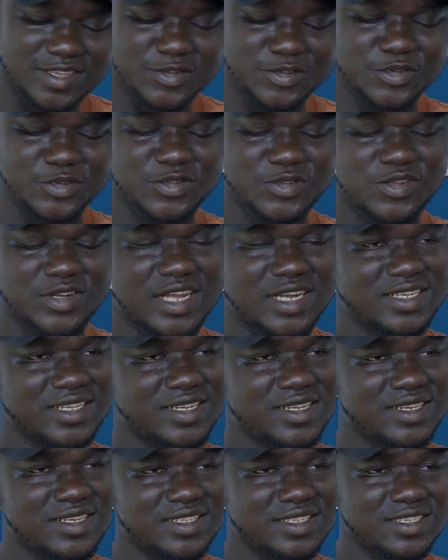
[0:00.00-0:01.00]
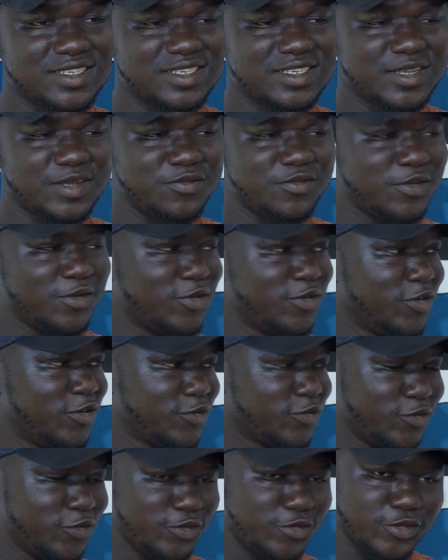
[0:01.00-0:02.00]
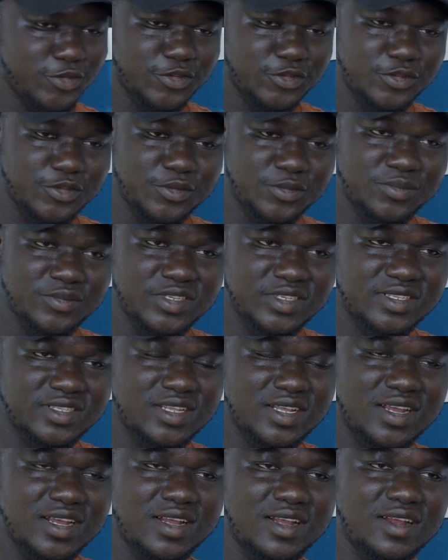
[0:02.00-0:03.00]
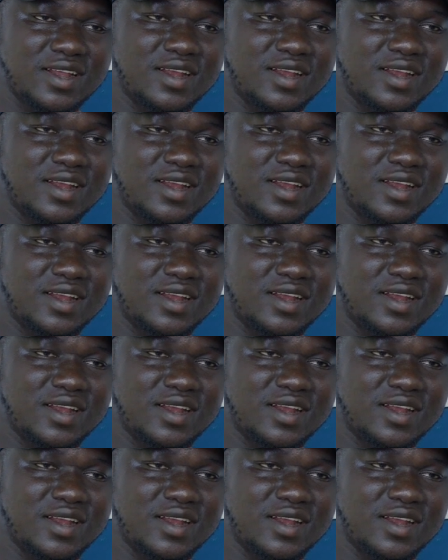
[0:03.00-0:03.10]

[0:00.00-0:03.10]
just to attend this interview. Kudos to you, Mr.